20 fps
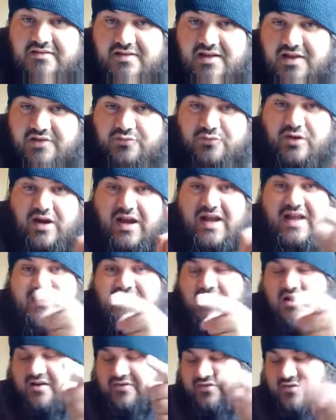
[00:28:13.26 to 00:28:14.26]
That's right,
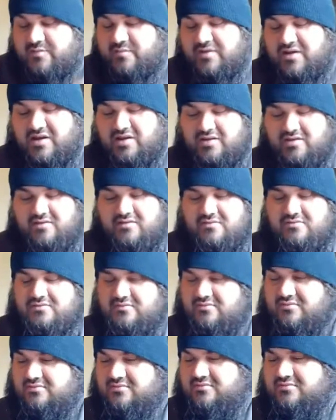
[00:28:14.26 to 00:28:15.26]
Gotham Nut.
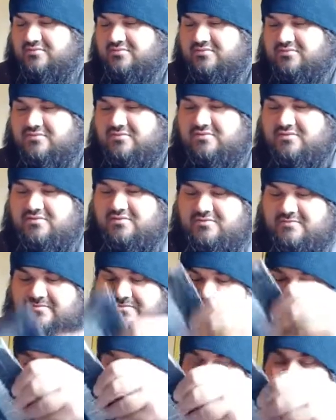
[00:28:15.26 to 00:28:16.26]

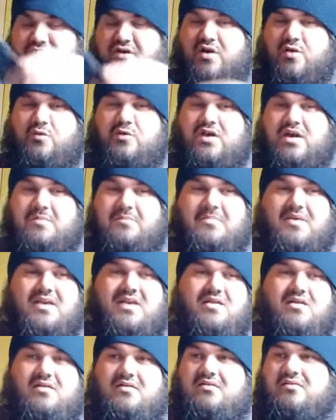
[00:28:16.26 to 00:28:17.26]
You know what I
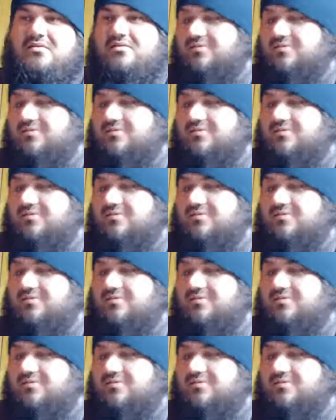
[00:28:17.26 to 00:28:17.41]
meant.